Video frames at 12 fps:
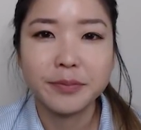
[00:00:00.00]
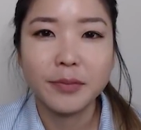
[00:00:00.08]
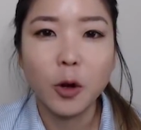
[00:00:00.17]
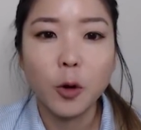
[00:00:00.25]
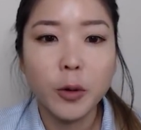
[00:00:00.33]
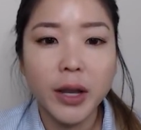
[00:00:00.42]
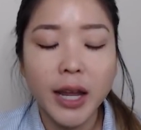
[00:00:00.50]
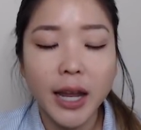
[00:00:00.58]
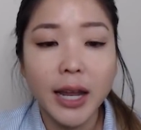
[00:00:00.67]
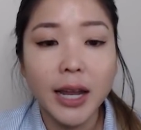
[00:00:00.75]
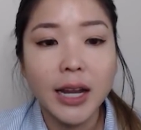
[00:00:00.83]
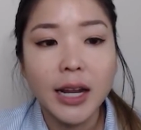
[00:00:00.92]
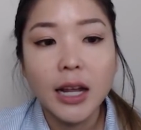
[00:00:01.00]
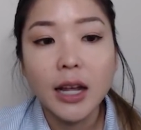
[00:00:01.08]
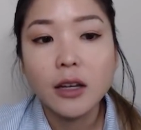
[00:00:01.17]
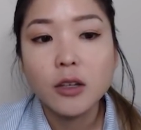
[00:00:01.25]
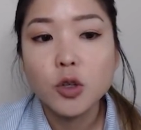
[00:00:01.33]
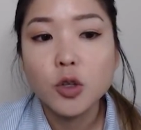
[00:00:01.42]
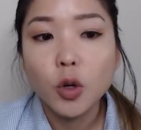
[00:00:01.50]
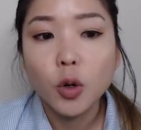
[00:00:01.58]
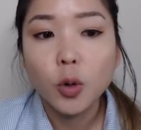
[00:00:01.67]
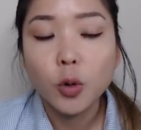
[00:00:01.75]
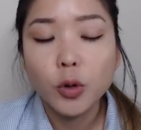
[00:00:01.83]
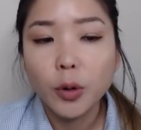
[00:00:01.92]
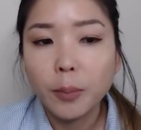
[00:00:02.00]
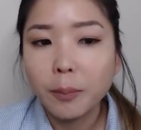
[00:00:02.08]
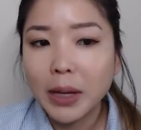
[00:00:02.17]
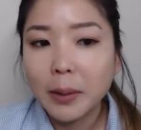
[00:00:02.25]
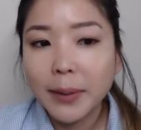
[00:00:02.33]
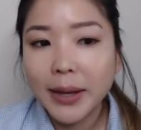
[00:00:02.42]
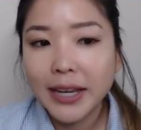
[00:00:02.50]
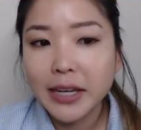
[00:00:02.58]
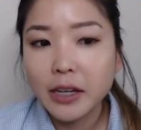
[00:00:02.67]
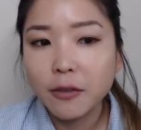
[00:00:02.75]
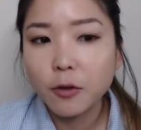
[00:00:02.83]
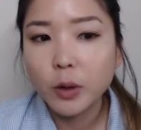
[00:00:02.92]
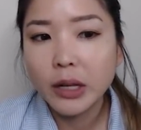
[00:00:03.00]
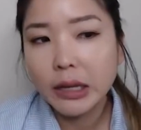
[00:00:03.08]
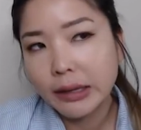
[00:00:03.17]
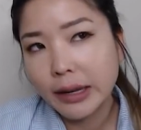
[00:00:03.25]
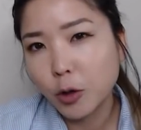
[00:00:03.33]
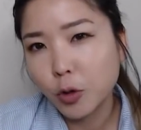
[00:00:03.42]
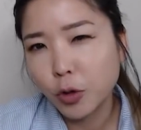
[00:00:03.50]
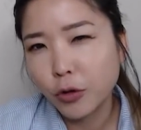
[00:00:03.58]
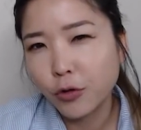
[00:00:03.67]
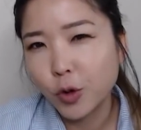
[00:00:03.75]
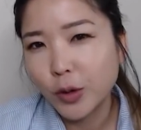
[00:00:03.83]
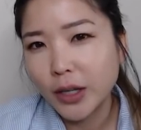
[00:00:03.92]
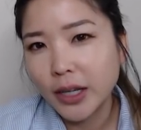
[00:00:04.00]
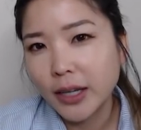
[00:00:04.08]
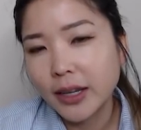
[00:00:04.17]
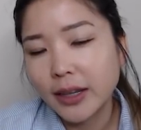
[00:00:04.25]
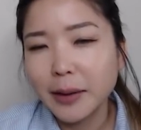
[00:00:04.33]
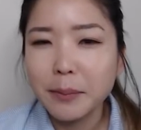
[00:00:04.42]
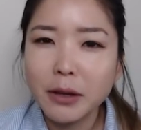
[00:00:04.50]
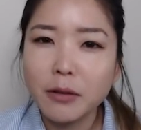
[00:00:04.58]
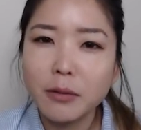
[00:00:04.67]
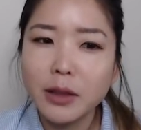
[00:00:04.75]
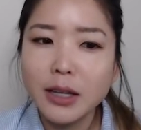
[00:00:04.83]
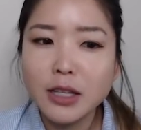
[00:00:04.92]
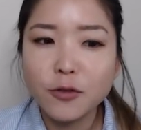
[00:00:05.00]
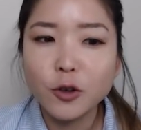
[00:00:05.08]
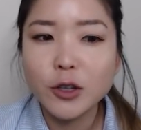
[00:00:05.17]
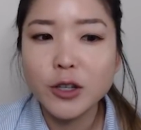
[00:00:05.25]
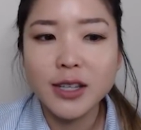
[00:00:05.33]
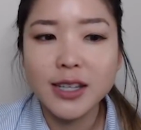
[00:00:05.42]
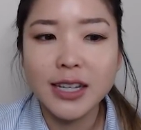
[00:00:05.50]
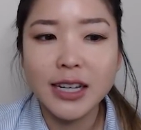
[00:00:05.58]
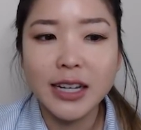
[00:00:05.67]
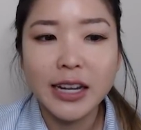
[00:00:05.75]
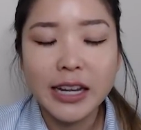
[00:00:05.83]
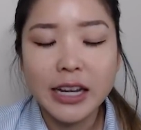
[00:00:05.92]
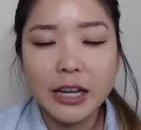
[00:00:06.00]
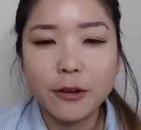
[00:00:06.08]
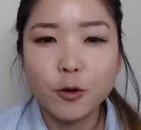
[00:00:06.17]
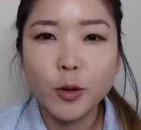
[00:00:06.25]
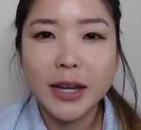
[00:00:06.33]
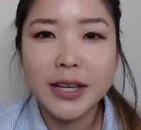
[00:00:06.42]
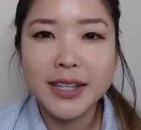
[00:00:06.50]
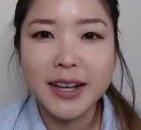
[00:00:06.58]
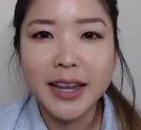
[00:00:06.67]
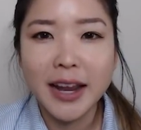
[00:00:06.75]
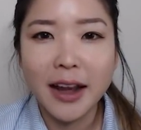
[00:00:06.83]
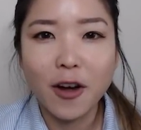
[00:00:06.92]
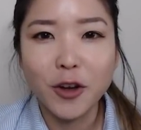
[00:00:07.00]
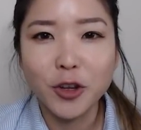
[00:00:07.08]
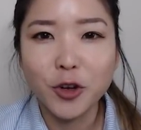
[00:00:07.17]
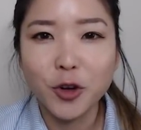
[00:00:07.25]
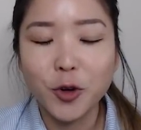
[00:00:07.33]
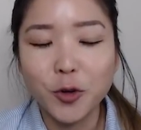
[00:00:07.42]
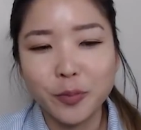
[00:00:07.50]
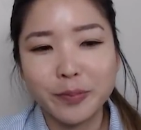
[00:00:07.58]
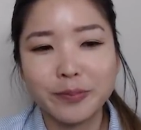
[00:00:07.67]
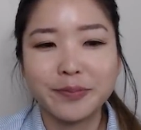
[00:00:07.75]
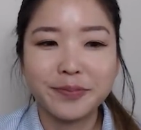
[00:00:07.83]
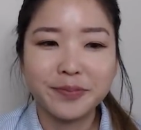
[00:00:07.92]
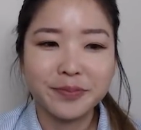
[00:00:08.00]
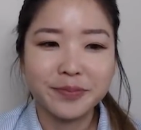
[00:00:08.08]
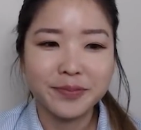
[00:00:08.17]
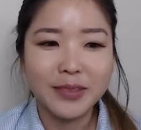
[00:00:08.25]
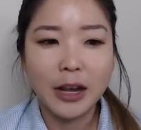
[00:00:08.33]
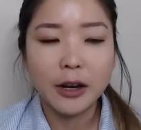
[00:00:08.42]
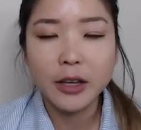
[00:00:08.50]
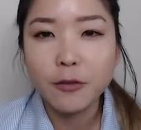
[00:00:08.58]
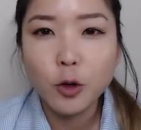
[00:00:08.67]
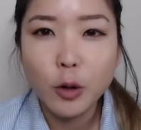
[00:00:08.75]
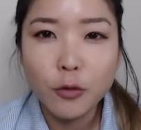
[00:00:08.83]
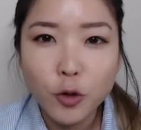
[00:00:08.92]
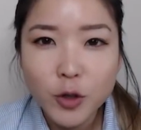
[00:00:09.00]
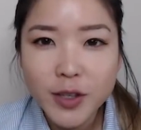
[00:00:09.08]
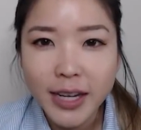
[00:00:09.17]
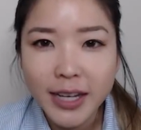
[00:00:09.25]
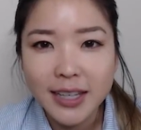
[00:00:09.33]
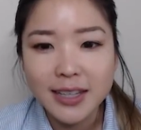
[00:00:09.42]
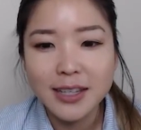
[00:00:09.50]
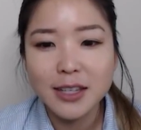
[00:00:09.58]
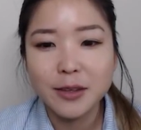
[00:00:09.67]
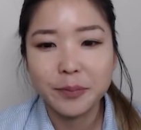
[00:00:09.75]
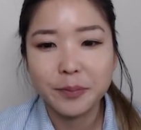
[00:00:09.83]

Okay, so maybe I can give you a hint. I don't know if you need it. Let's first see if you guys can get it on your own. I'll give you a few seconds.